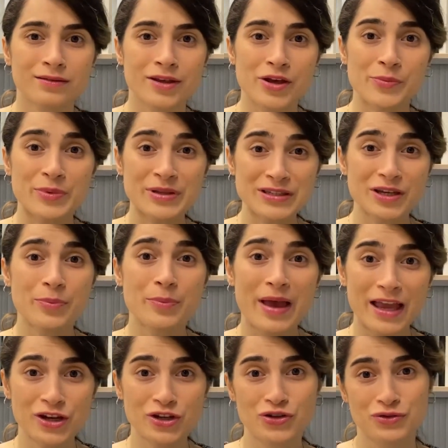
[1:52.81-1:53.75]
diabetic
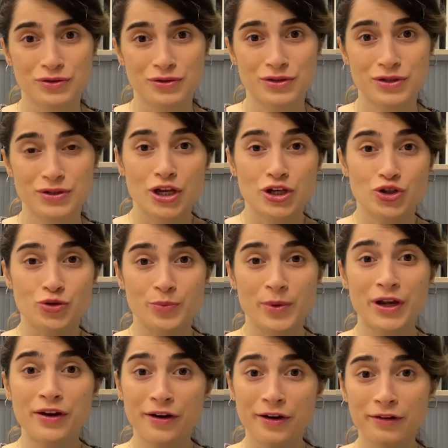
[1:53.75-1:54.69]
patients should
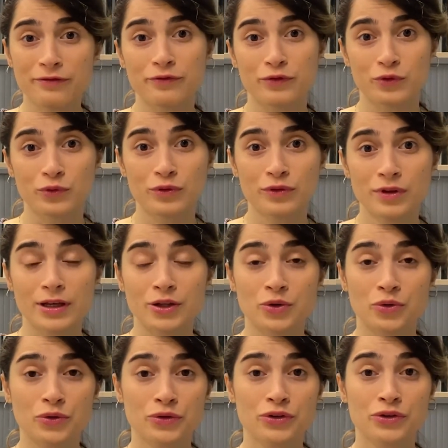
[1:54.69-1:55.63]
be careful
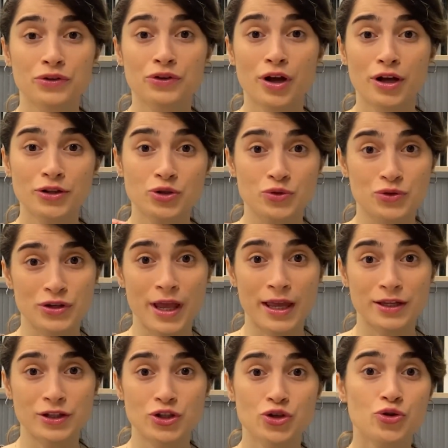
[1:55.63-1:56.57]
in order not to
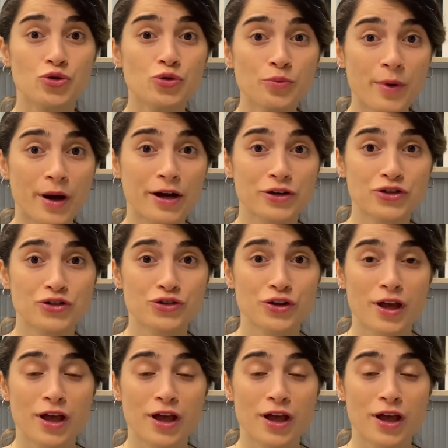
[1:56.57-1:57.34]
take too much